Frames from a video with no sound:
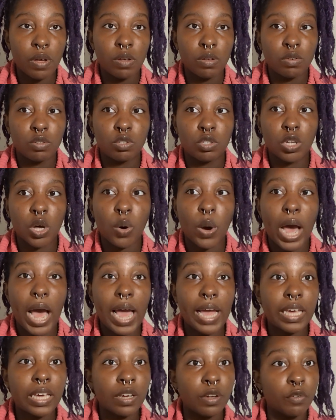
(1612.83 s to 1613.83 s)
so
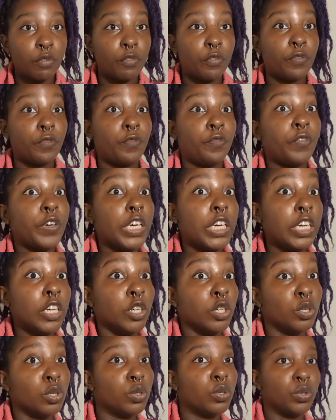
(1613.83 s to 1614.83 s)
I can
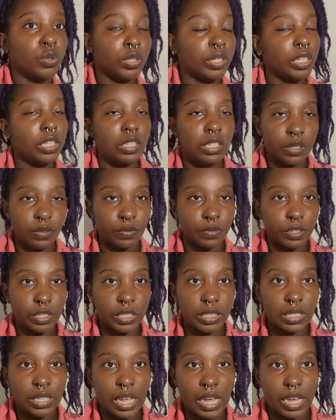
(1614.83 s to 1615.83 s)
feel the
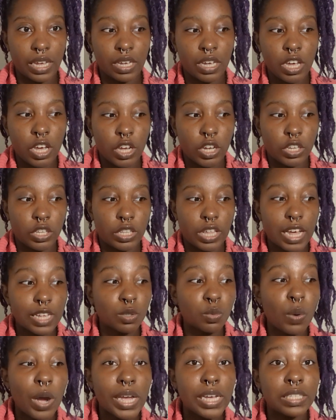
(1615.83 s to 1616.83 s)
difference. Like,
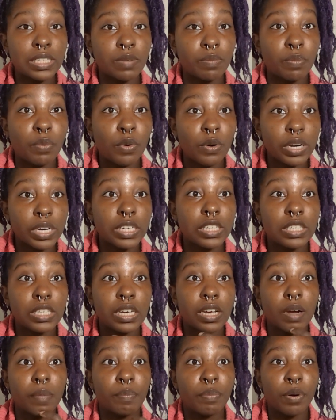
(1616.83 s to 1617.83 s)
that's why it's important
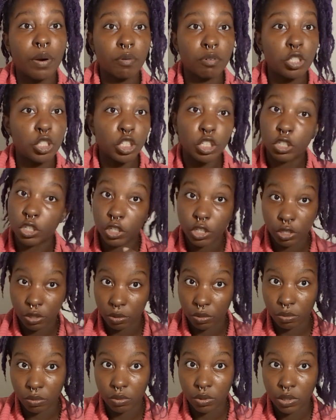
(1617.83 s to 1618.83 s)
to approach your
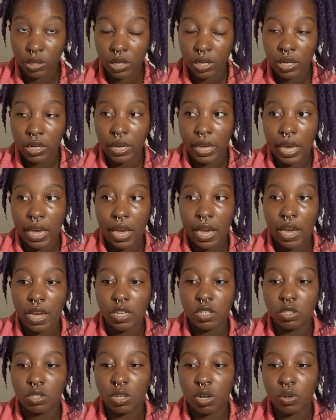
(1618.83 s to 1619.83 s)
new.
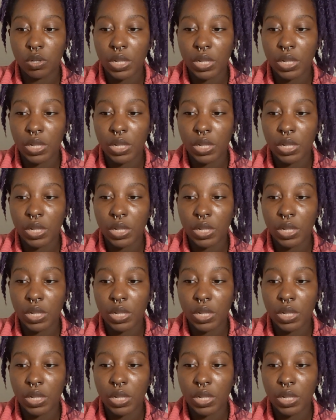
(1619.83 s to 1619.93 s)
Okay, so